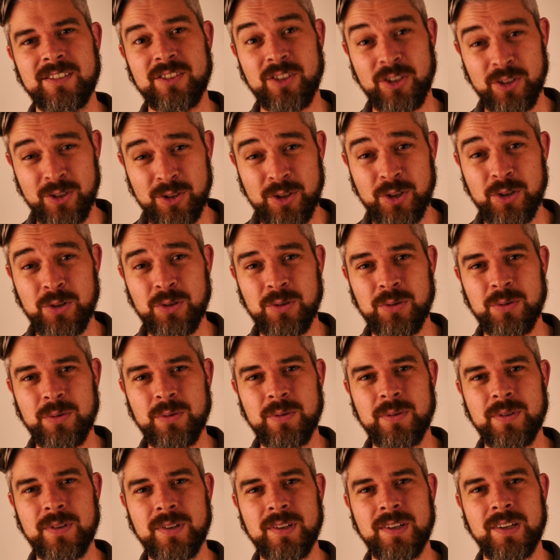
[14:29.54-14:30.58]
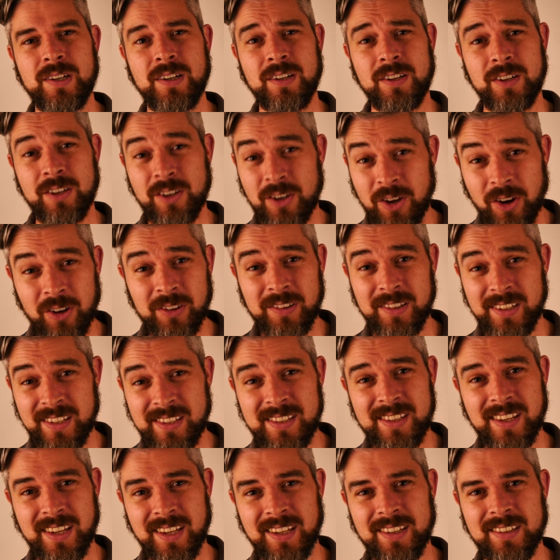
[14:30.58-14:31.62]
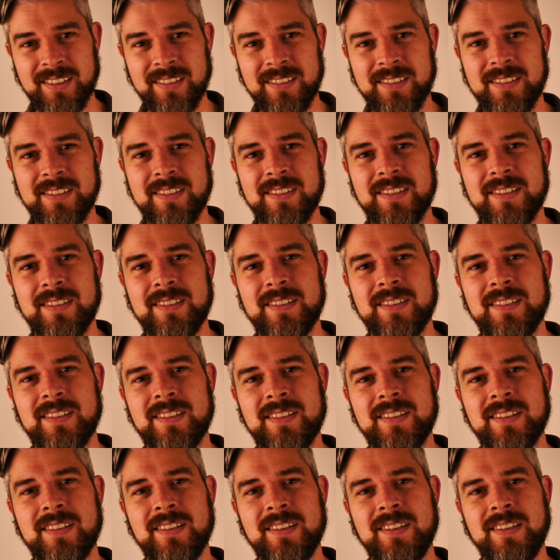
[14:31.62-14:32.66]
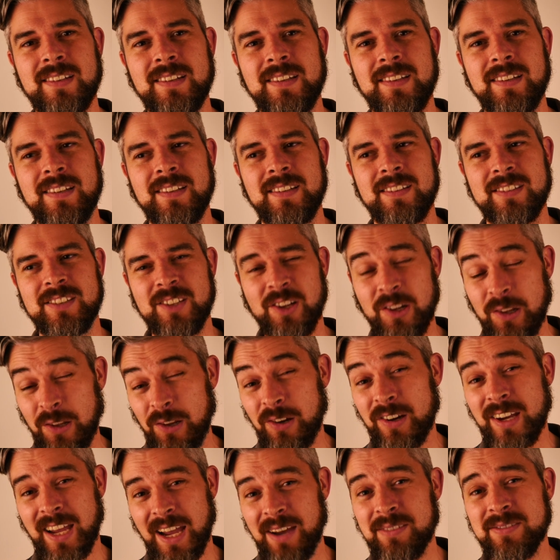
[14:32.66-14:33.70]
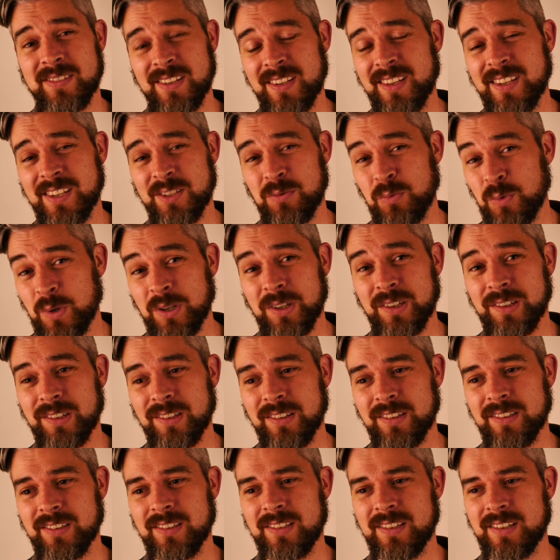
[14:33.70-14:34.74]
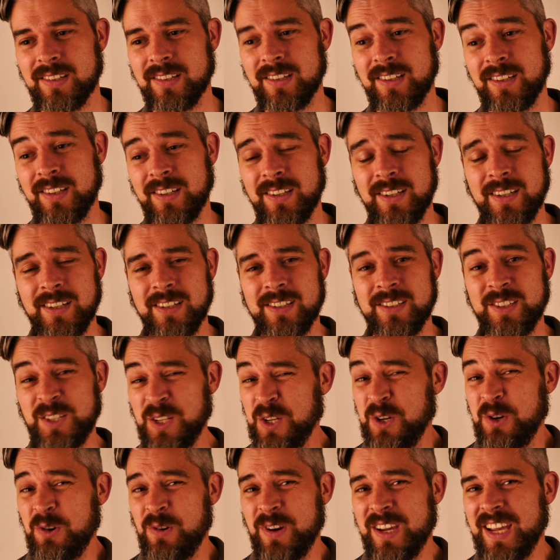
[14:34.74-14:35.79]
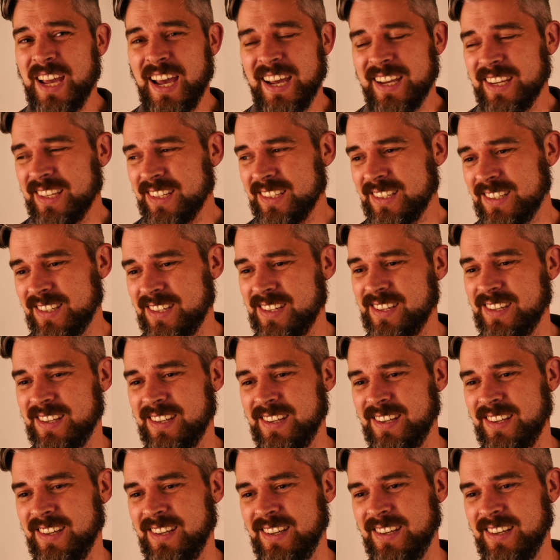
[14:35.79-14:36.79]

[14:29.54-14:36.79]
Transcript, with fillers: to do godly things, to look after this world, to create,